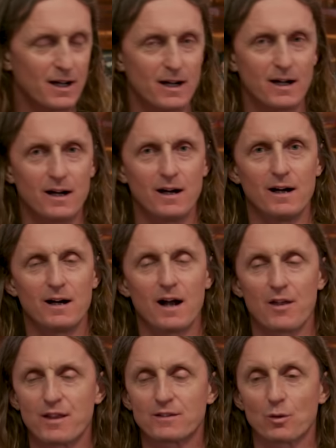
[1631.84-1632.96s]
I
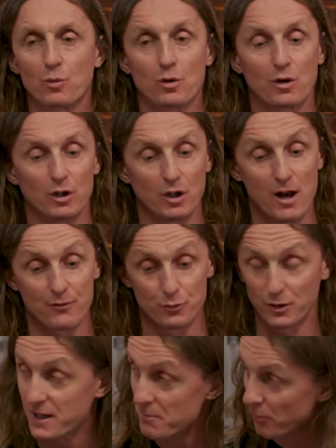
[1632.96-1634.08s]
think there were a lot of
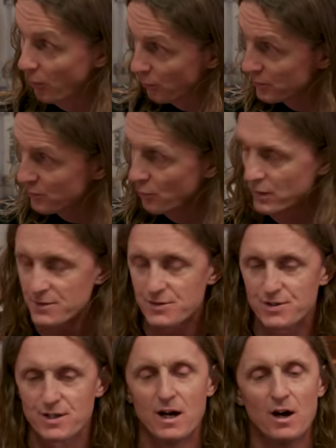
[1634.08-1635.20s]
really important
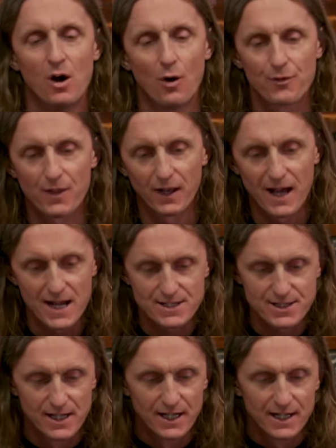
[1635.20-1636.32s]
ones over the last